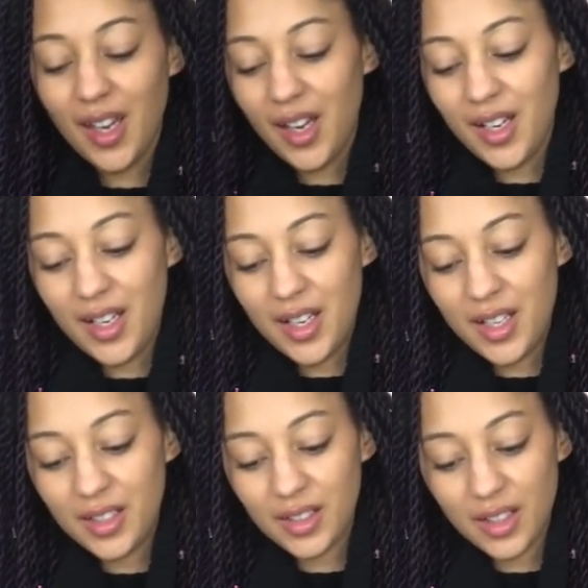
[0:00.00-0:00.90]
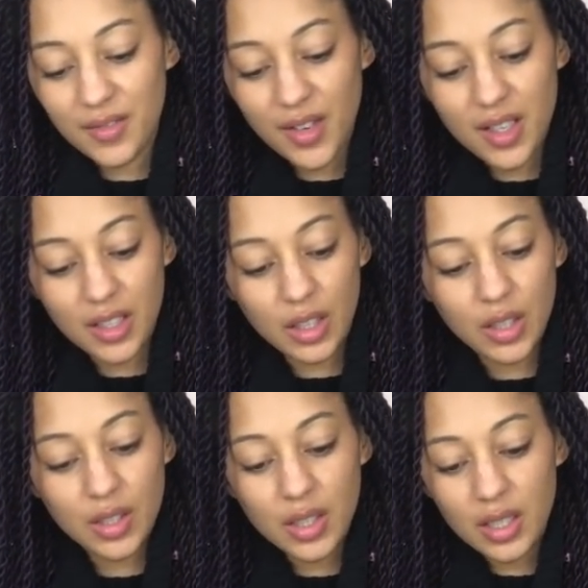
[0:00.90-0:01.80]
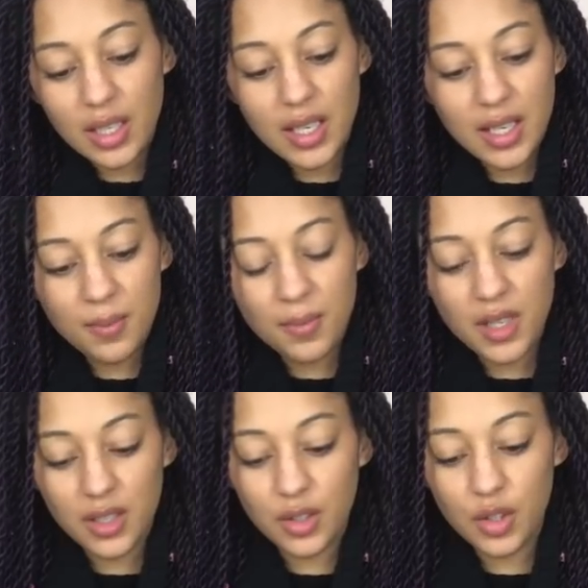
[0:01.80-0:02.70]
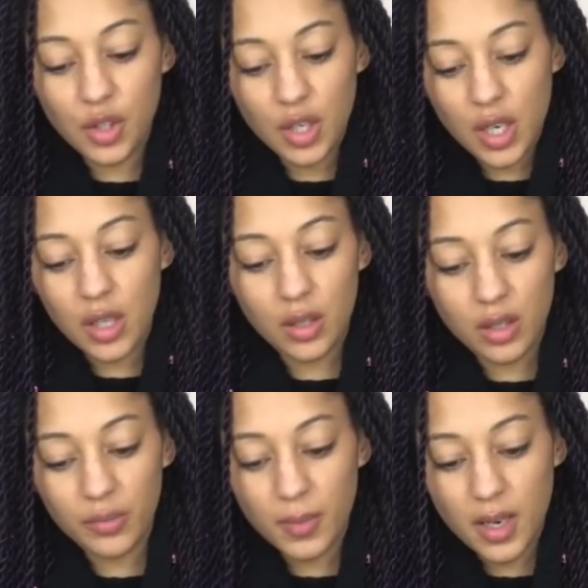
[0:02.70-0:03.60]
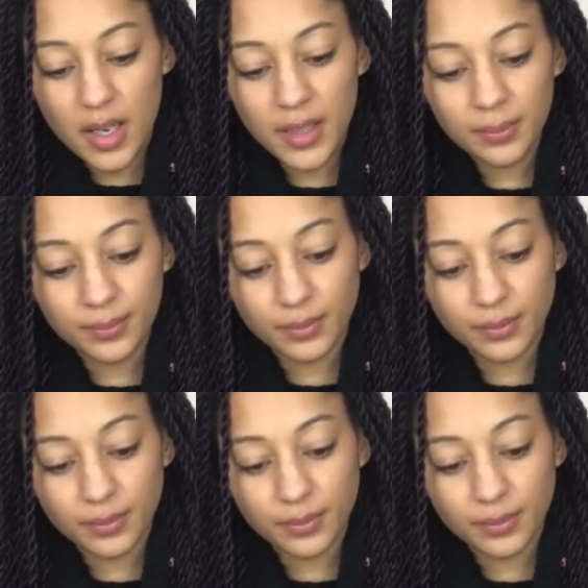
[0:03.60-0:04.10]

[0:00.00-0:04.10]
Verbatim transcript: and I've included it in this journal of mine